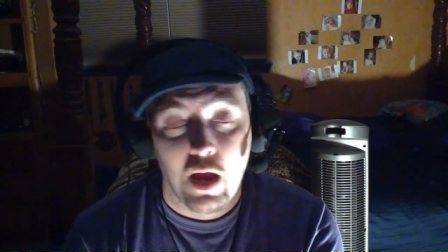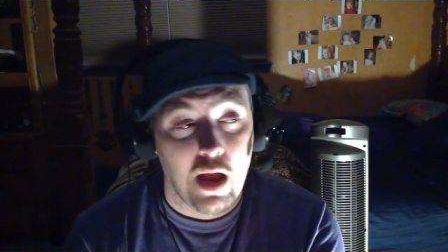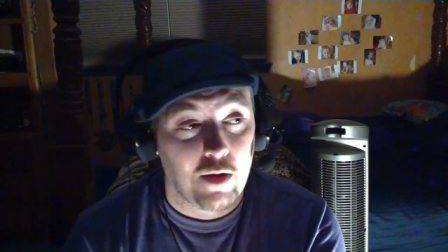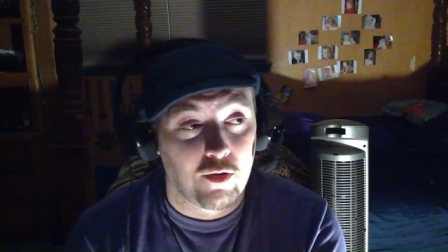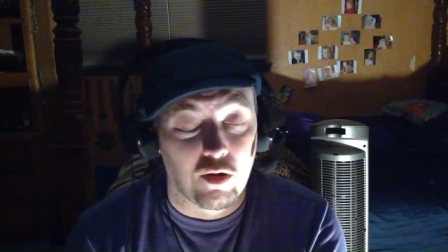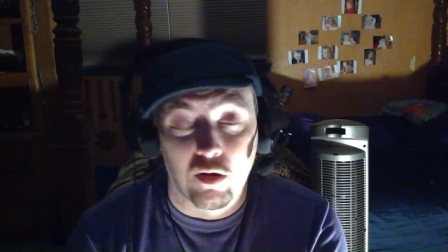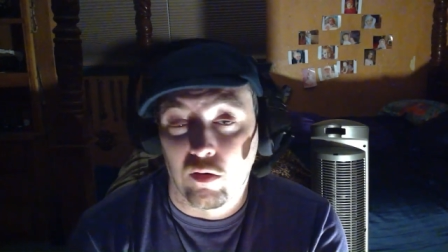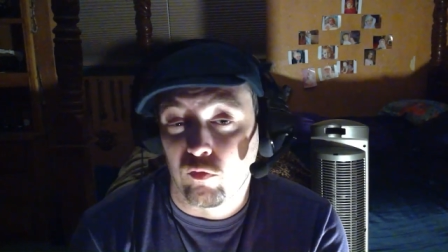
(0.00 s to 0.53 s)

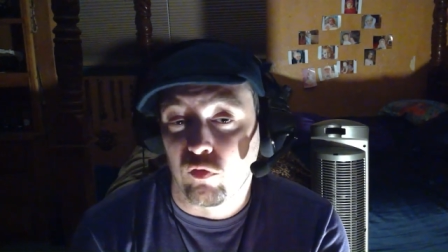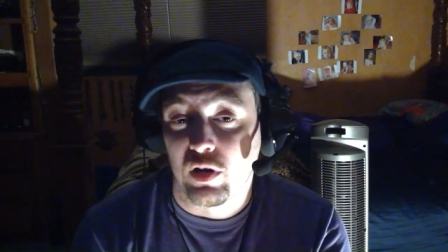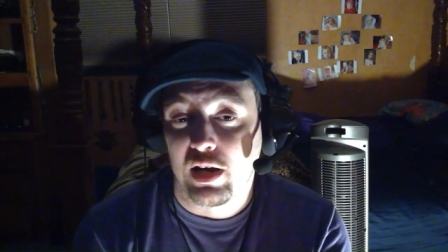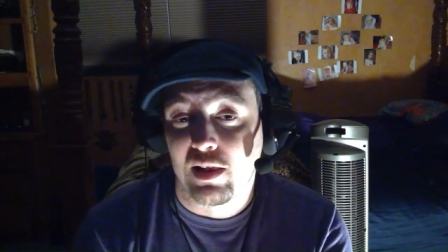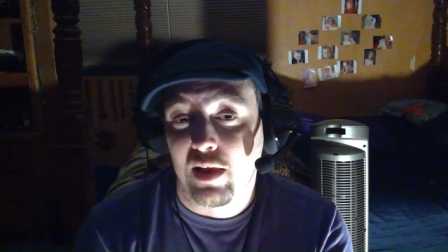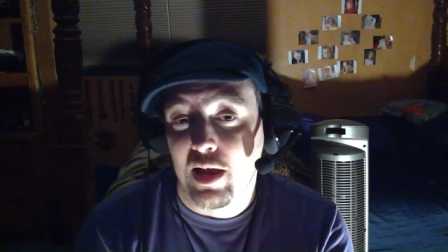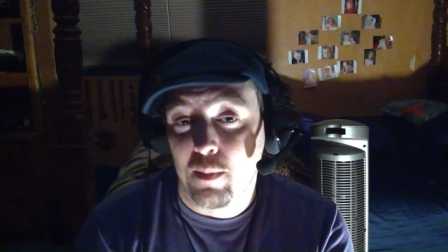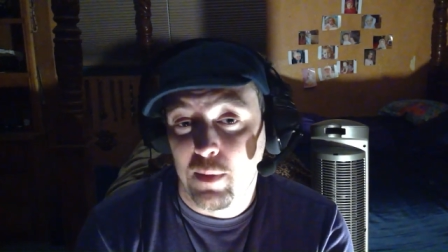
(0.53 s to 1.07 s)
to
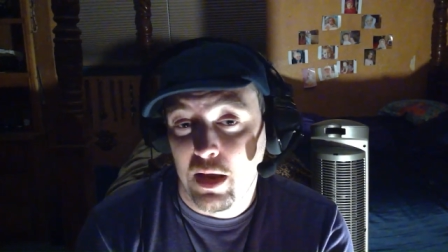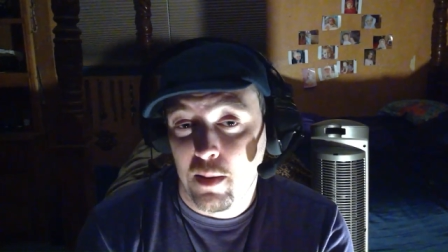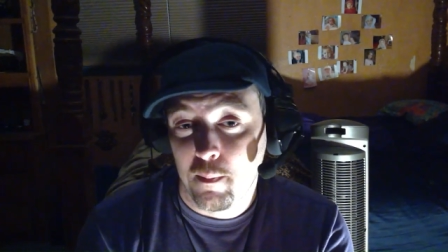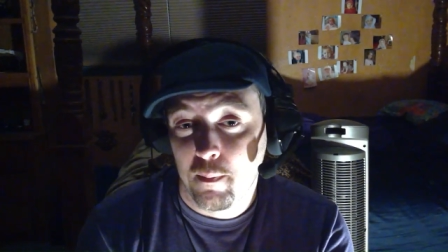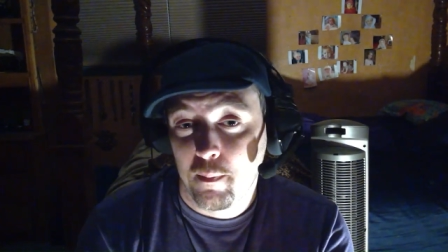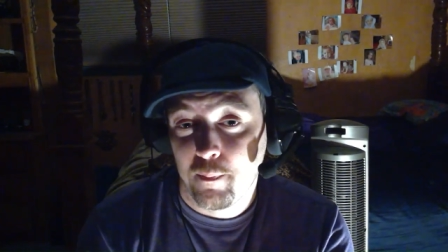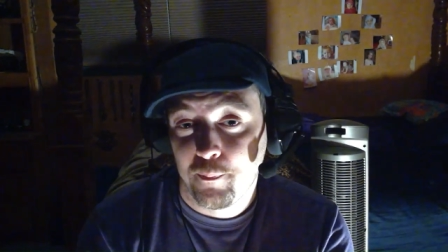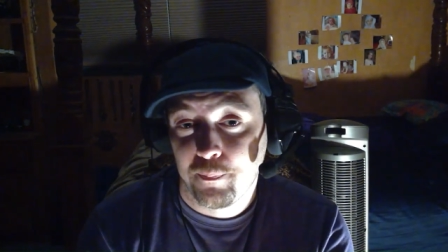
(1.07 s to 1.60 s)
reclaim
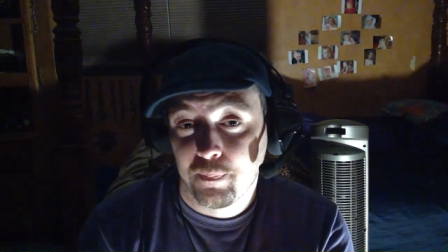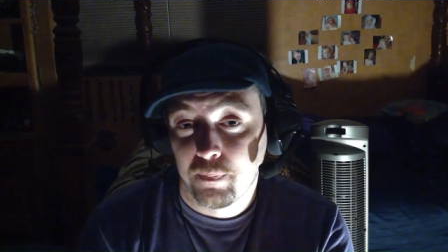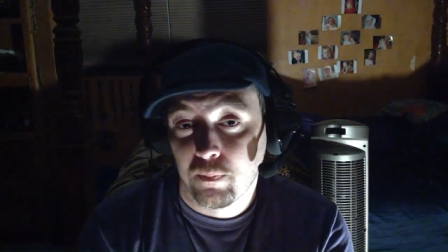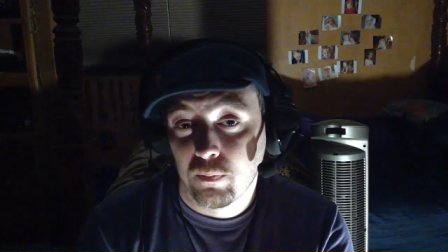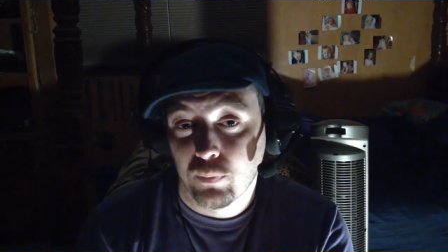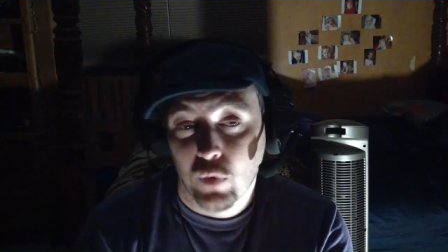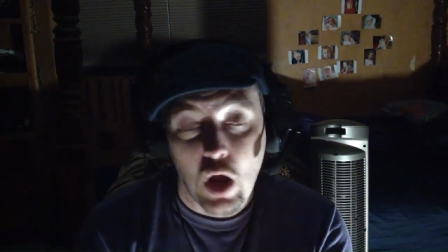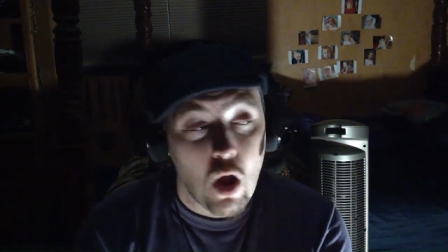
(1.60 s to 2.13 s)
him.
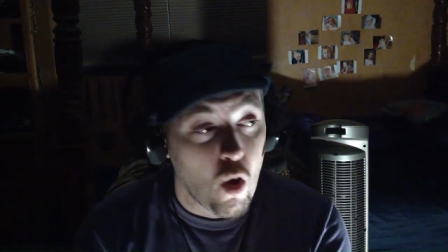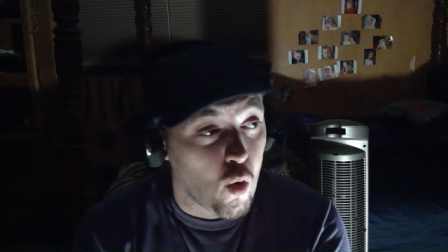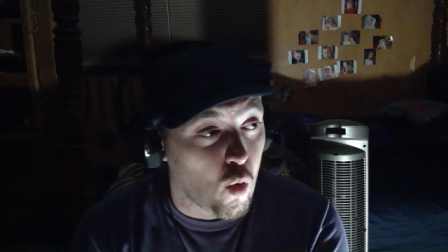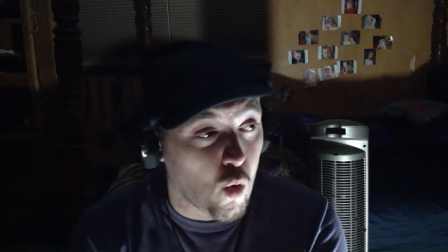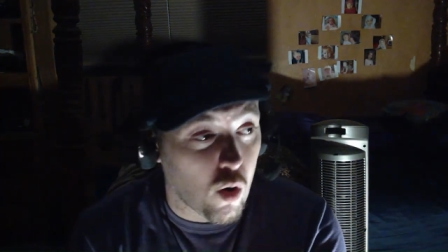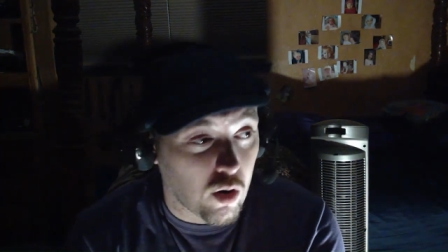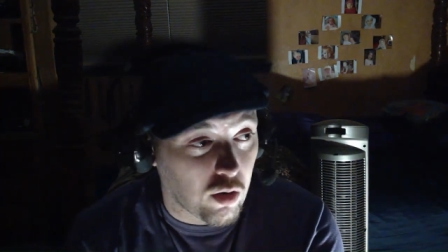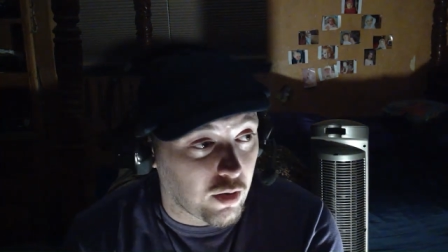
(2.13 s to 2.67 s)

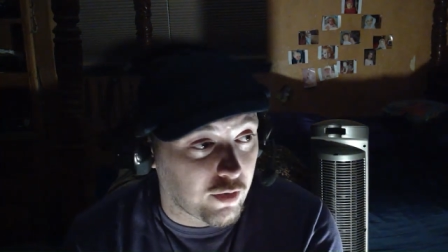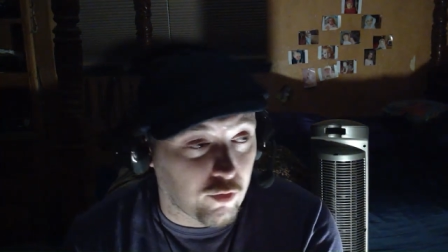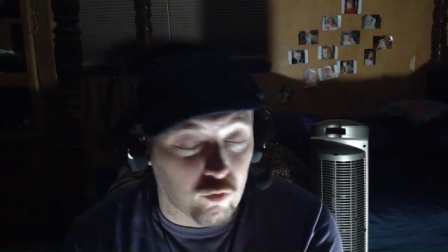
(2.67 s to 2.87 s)
Or it's a